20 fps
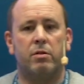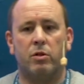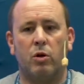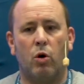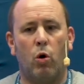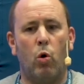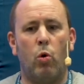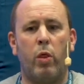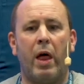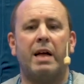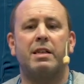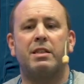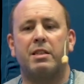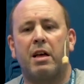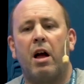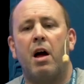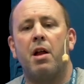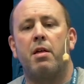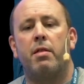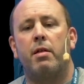all that's
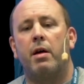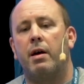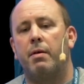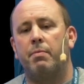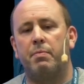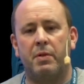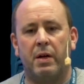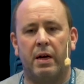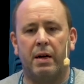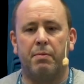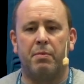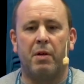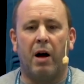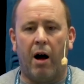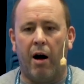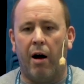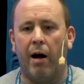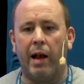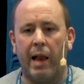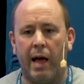kind of the
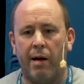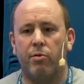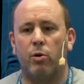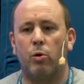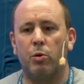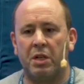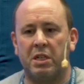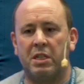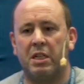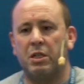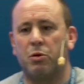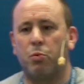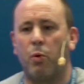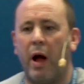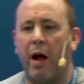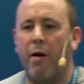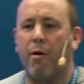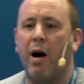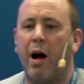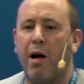high level. This is
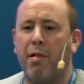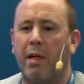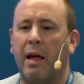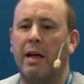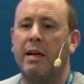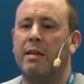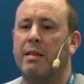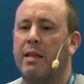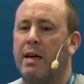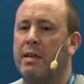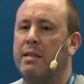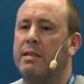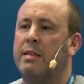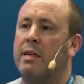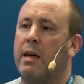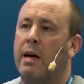where I think that